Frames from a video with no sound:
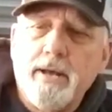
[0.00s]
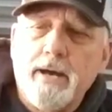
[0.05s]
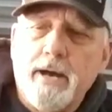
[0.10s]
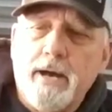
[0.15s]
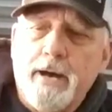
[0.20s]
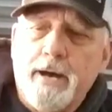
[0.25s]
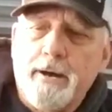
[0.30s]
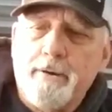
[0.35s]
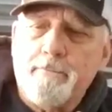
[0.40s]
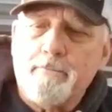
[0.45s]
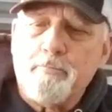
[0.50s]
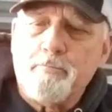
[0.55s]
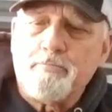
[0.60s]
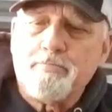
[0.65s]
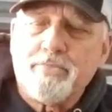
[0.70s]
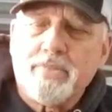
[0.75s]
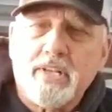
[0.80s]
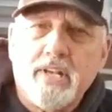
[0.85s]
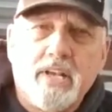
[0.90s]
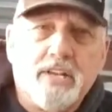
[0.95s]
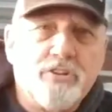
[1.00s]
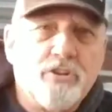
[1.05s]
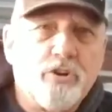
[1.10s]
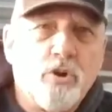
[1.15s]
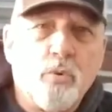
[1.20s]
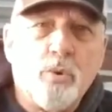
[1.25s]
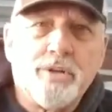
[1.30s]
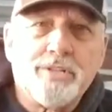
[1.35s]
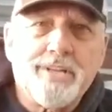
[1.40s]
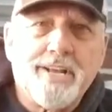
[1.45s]
Um, and you
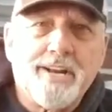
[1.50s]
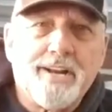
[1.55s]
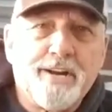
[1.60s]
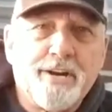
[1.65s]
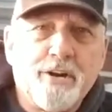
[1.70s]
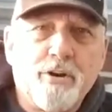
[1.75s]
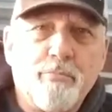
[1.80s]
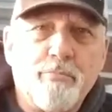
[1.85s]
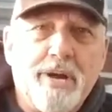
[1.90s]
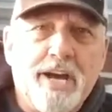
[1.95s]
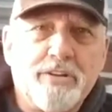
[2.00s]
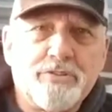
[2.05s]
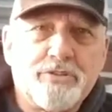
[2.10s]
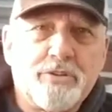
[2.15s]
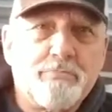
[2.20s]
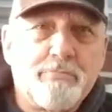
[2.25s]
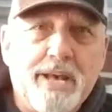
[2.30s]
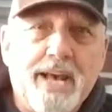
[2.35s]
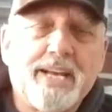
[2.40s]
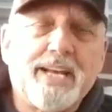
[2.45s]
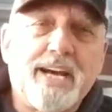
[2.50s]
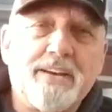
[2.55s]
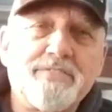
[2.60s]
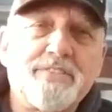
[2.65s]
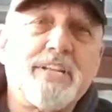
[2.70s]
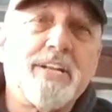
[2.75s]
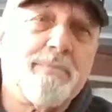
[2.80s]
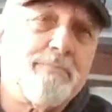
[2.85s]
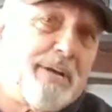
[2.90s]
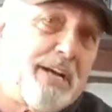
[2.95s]
don't want that arrow bouncing back. I've
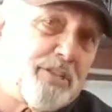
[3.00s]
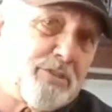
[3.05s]
seen it